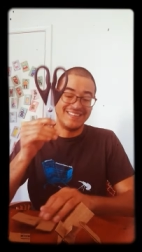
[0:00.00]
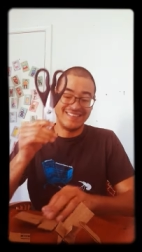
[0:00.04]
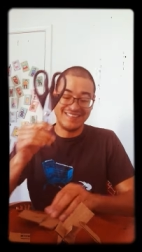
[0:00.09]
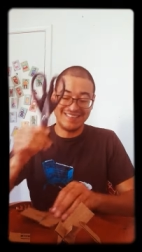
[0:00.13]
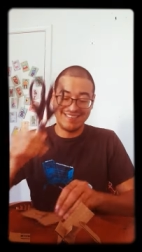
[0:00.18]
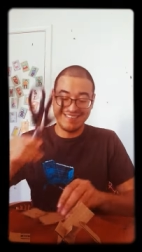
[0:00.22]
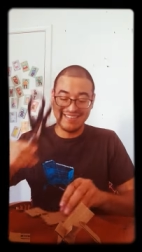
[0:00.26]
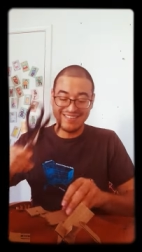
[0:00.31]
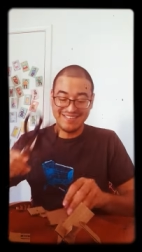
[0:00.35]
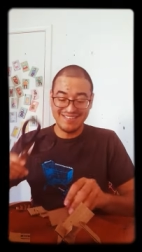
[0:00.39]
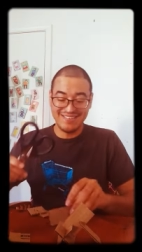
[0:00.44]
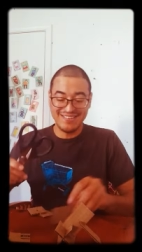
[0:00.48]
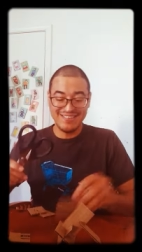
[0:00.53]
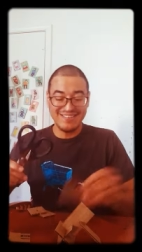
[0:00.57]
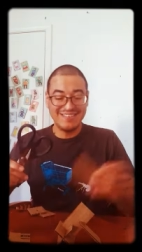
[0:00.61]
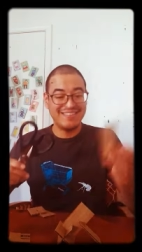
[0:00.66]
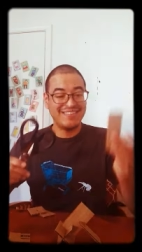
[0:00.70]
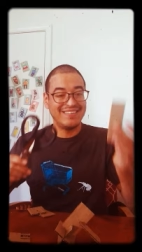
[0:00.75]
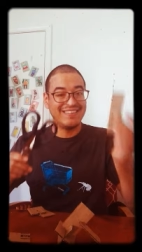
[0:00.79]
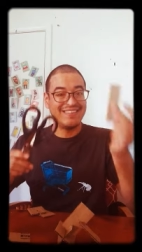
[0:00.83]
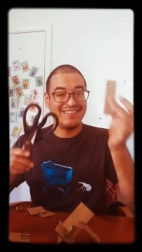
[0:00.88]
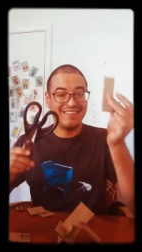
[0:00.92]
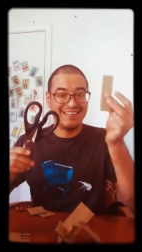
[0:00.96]

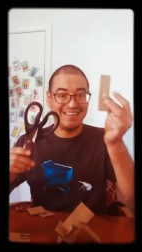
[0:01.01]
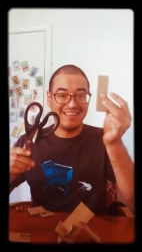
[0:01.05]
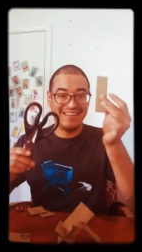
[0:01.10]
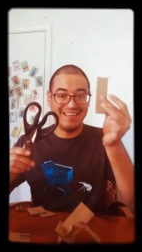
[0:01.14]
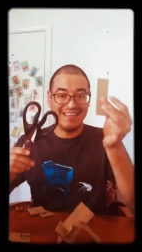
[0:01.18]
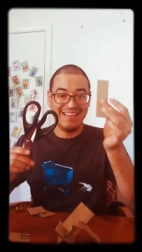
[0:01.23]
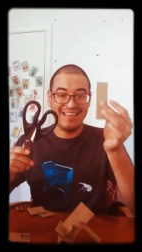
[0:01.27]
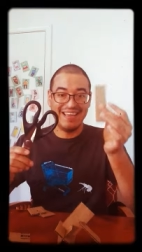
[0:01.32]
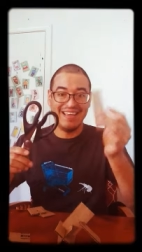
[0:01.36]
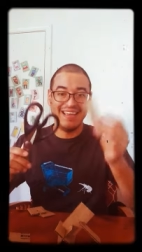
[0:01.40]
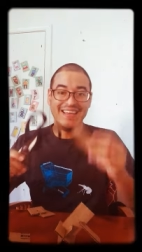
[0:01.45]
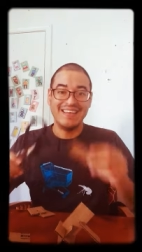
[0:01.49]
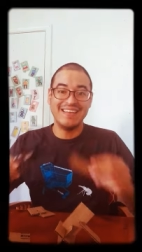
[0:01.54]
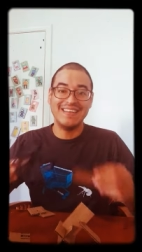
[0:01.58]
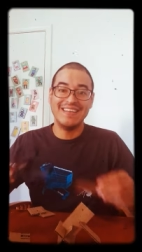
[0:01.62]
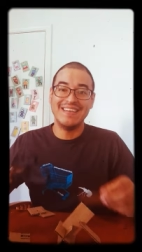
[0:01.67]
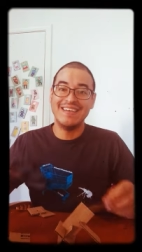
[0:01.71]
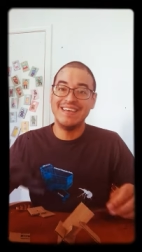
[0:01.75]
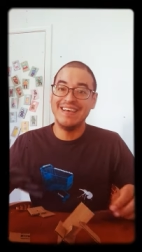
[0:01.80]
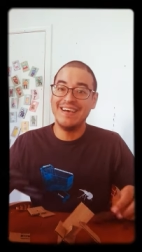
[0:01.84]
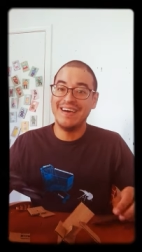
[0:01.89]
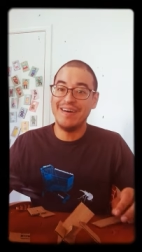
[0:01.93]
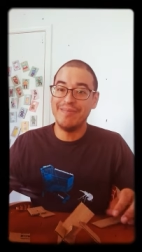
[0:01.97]
scissors
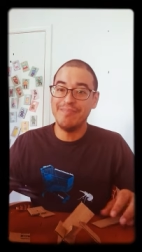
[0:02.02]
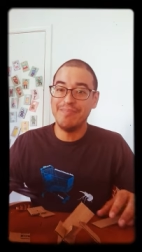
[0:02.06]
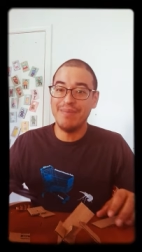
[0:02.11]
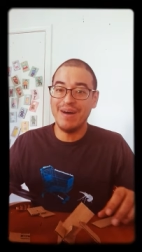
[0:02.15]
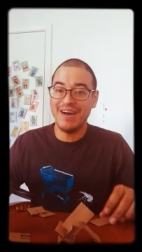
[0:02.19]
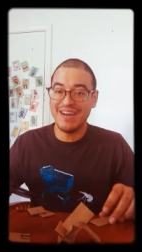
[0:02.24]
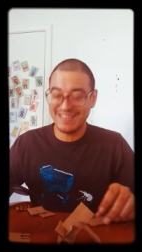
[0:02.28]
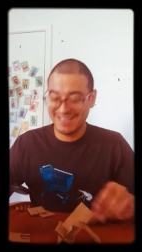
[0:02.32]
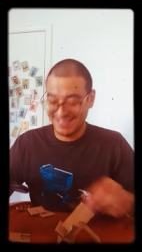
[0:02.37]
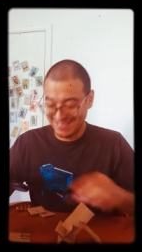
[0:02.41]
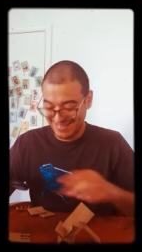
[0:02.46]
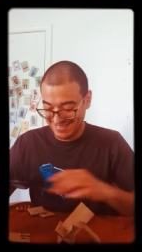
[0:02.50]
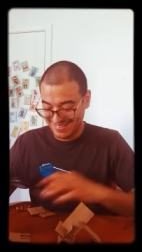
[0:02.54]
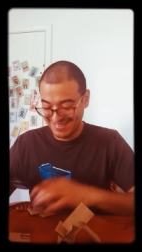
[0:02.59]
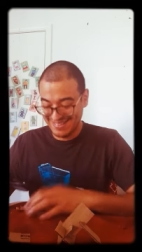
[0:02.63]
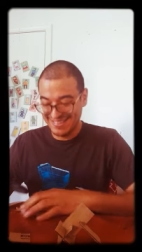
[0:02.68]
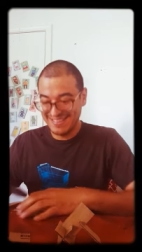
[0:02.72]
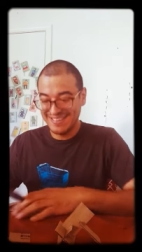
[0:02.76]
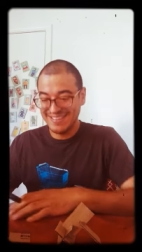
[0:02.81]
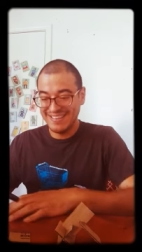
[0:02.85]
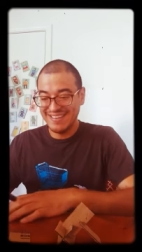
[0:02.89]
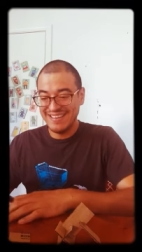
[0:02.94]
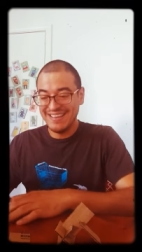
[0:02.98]
and a
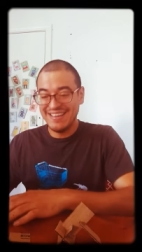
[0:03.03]
box.